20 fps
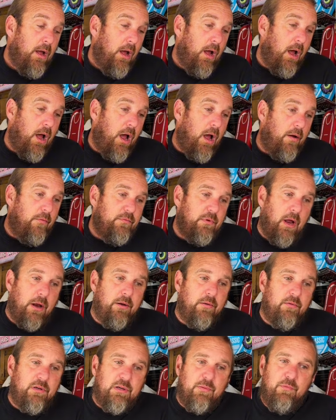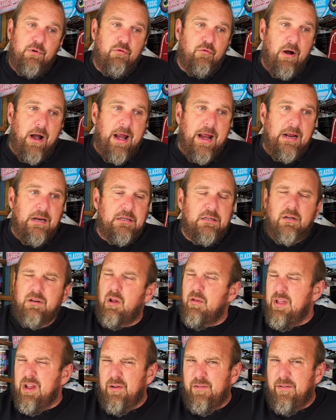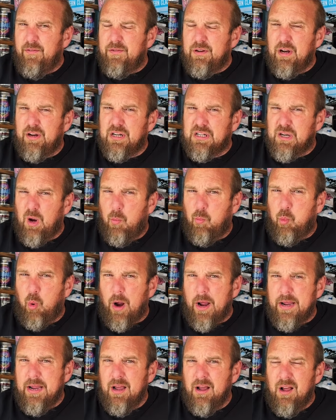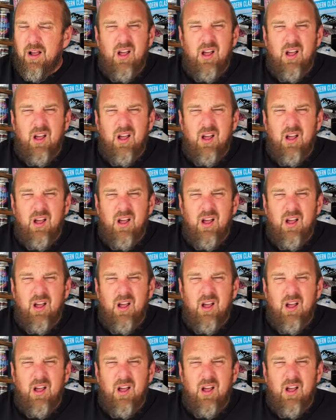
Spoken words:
I've done some Greggs. I don't think I've ever done a Subway.